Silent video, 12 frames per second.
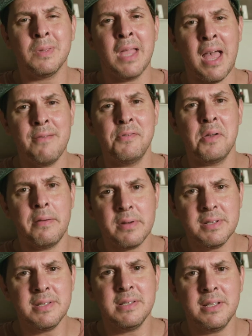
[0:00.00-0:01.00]
Have you
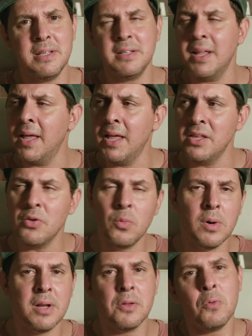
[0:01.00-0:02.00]
ever seen
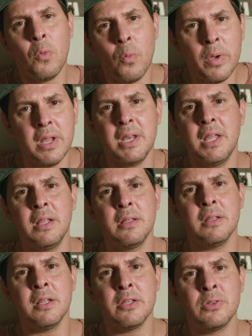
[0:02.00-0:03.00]
anyone winning
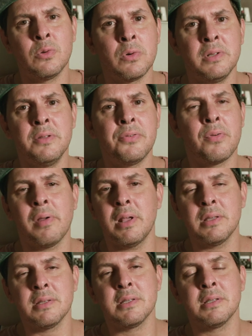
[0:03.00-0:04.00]
a Tour de
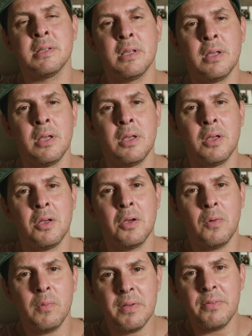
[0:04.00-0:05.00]
France
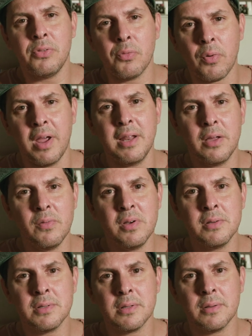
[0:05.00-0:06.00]
with training
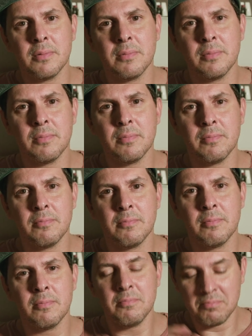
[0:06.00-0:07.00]
wheels?
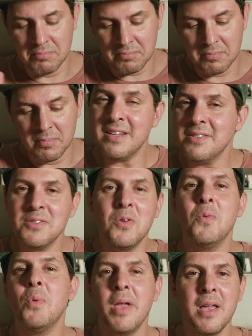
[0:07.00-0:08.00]
There is no
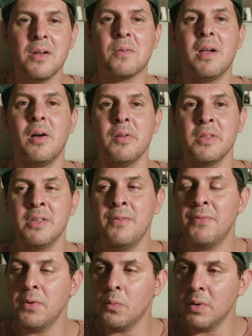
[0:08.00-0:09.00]
way around.
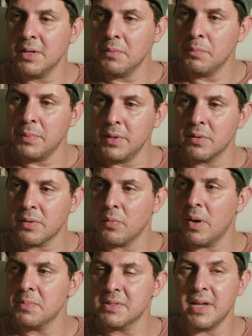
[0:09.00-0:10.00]
If you want to build your
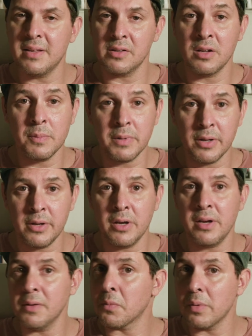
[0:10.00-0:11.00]
website that's going to be
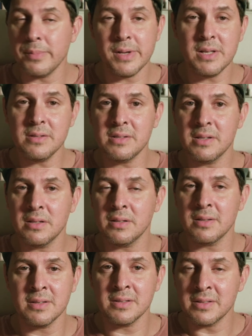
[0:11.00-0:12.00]
good and robust,
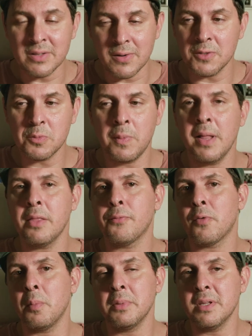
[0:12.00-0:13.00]
those
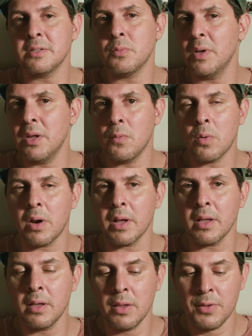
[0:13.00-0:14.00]
platforms doesn't really work.